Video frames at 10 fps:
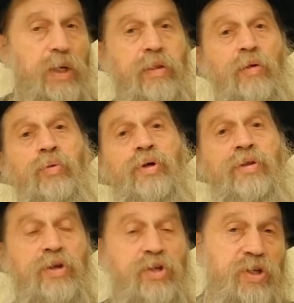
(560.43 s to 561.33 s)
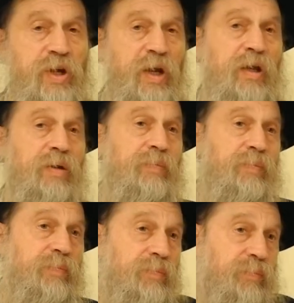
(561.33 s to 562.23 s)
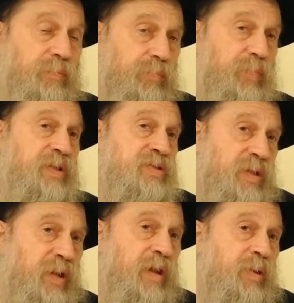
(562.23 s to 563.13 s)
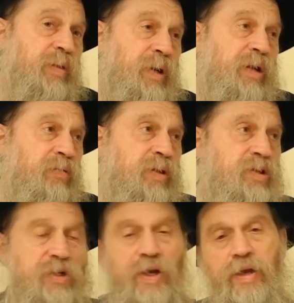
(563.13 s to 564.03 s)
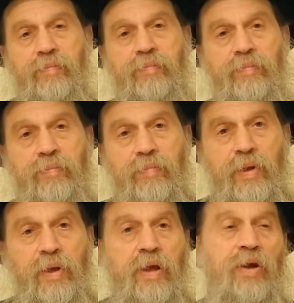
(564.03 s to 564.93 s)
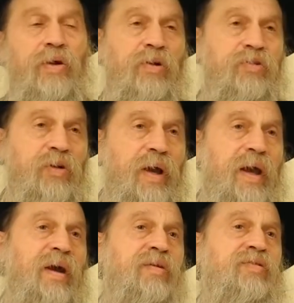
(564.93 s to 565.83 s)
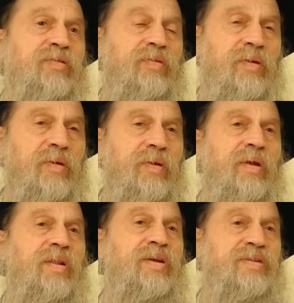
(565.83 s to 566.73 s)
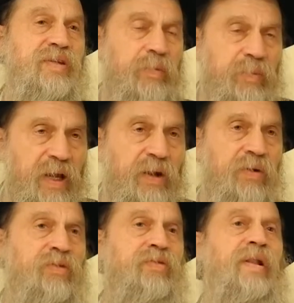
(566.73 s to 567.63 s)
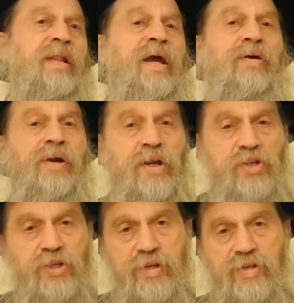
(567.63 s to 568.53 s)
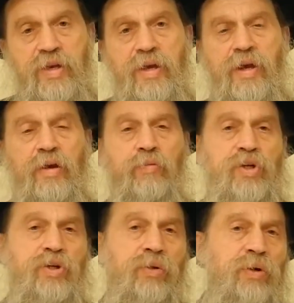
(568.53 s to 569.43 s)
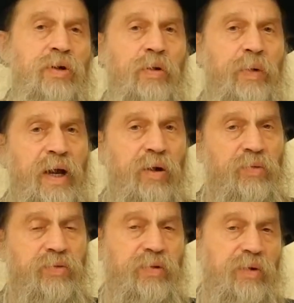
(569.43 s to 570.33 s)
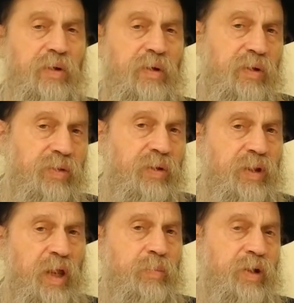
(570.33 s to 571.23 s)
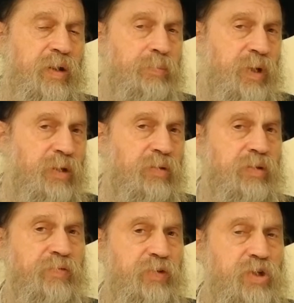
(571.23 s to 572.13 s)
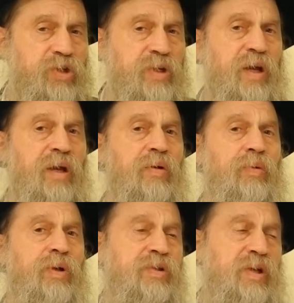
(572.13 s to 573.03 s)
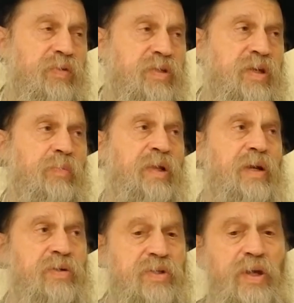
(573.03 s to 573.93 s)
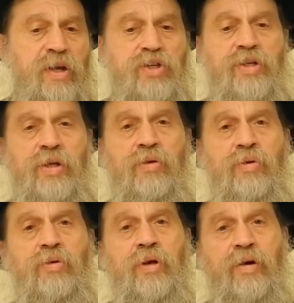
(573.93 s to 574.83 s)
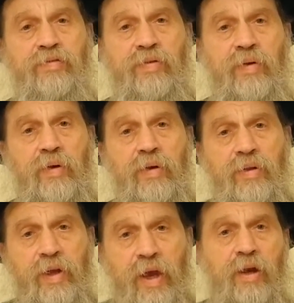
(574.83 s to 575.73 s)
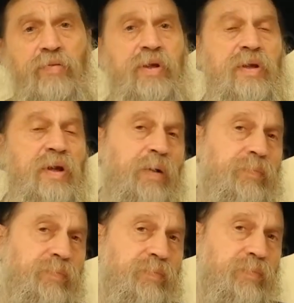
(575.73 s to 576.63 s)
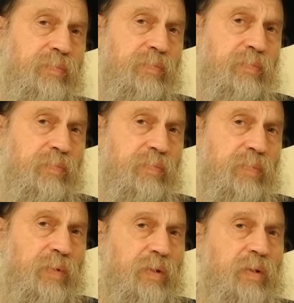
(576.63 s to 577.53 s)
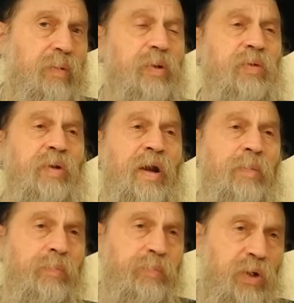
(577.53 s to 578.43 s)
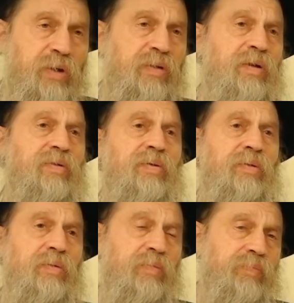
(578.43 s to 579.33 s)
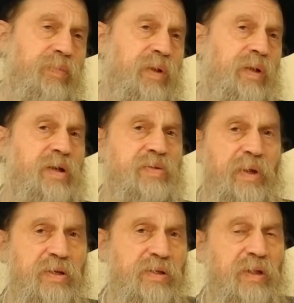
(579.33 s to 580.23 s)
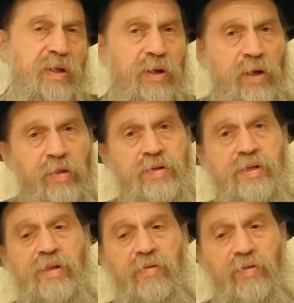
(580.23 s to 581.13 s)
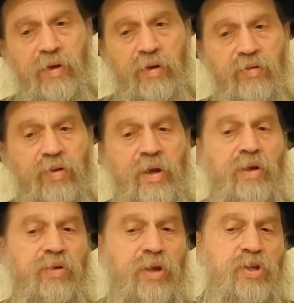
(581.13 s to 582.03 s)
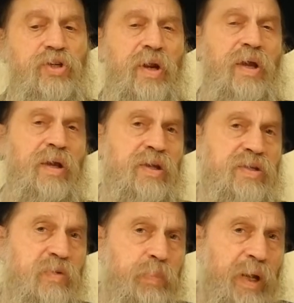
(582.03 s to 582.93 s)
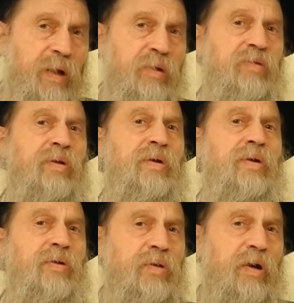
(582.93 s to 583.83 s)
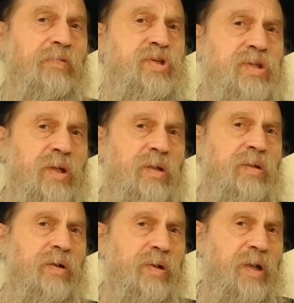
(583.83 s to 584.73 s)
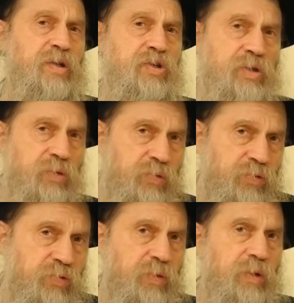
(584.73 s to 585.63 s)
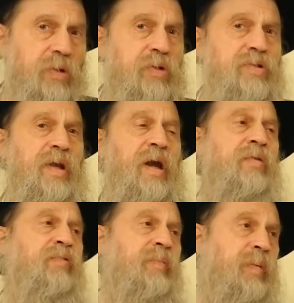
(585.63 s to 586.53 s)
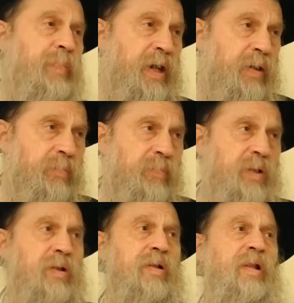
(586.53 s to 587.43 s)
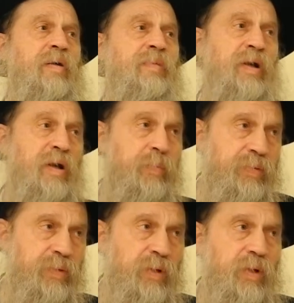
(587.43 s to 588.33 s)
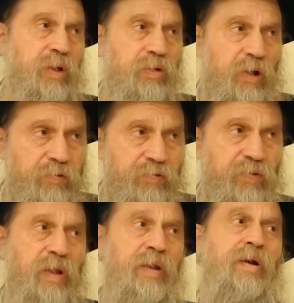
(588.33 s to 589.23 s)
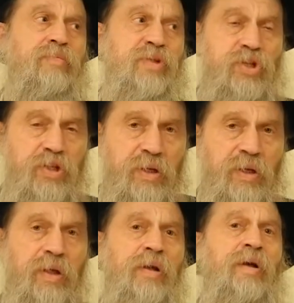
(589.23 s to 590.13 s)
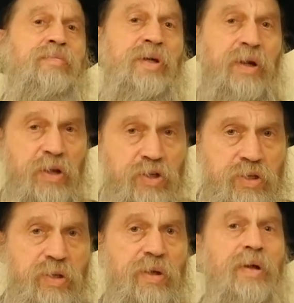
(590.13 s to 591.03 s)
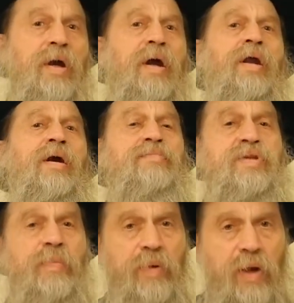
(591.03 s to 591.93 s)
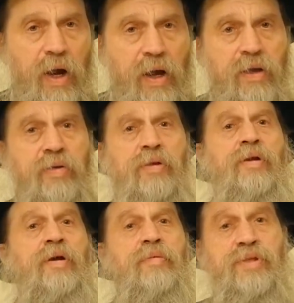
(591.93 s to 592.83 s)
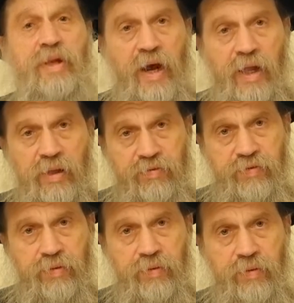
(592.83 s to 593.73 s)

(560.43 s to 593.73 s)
The word Tishrei means the name of the month, Tishrei. It also has the same letters like Reishis. If we should turn around the name of the month of Tishrei, we also have the same letters, Reish, Shin, Yutov, the head of the year. But what I'm pointing to is basically another significance. Tishrei is spelled Tov, Shin, Reish, Yud. You're starting from the bottom, you're climbing up. Tov, and then comes a Shin, and then comes a Reish, and it comes up higher till it comes to the Aleph.